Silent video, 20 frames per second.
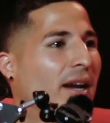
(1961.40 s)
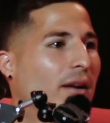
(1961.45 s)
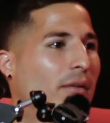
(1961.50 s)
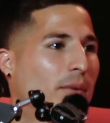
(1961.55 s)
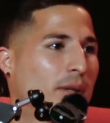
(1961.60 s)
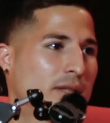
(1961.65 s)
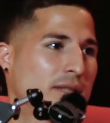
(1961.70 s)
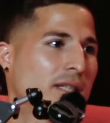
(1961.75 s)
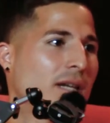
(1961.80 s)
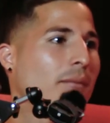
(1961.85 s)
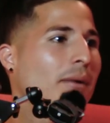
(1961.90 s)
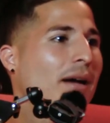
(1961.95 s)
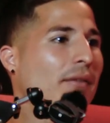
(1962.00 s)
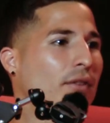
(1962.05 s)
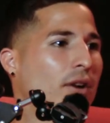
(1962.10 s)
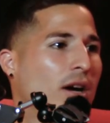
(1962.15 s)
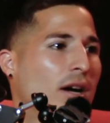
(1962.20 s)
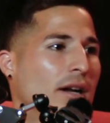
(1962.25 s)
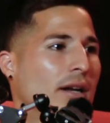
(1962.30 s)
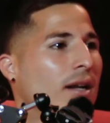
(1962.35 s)
But some have
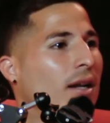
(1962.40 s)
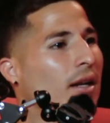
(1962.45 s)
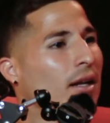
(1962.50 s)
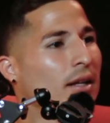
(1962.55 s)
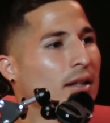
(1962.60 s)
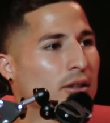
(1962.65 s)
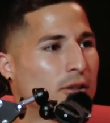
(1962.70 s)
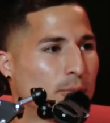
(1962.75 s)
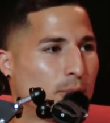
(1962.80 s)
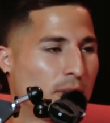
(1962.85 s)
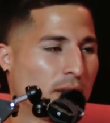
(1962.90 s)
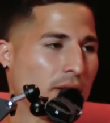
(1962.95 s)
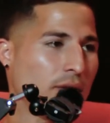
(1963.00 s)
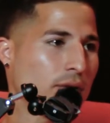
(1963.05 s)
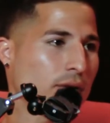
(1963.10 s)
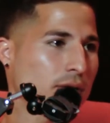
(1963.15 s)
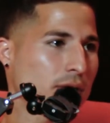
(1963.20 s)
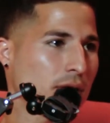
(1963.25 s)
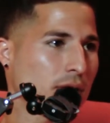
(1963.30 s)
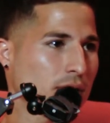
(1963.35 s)
gone to play
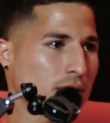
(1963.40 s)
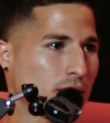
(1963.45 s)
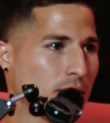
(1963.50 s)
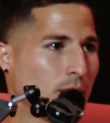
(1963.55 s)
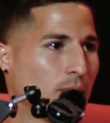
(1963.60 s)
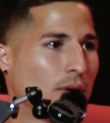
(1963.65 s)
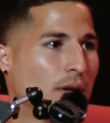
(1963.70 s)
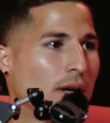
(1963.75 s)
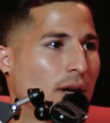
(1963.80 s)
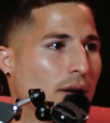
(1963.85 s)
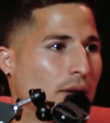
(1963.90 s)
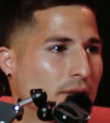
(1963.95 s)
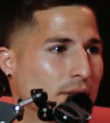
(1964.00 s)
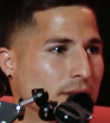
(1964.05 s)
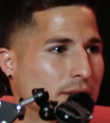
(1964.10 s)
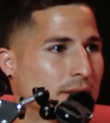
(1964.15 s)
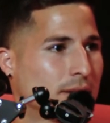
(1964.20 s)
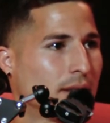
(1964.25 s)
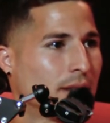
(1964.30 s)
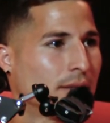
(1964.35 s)
USL somewhere else and
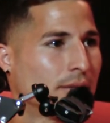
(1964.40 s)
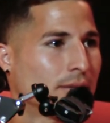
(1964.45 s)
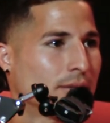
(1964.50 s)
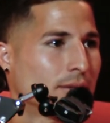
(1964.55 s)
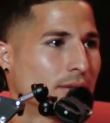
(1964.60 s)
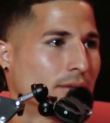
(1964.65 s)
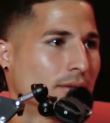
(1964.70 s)
stuff. So